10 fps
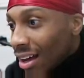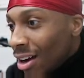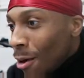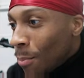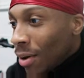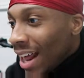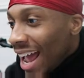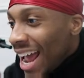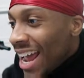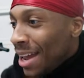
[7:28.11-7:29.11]
Good
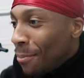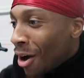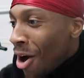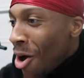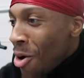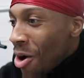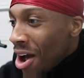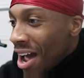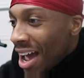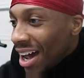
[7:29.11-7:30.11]
play, bro.
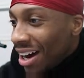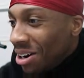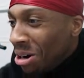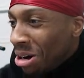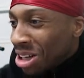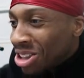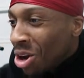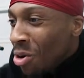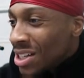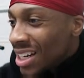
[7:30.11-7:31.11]
Oh,
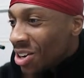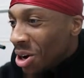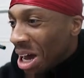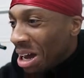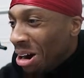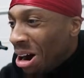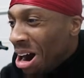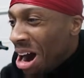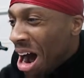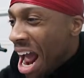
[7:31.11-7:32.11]
threw his little eye.
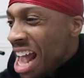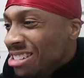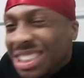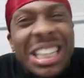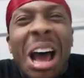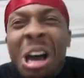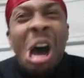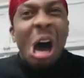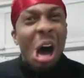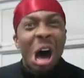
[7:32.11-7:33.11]
Oh, and you
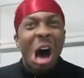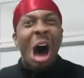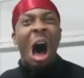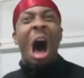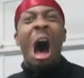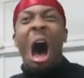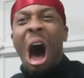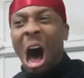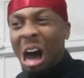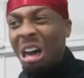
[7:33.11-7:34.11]
stopped. Oh!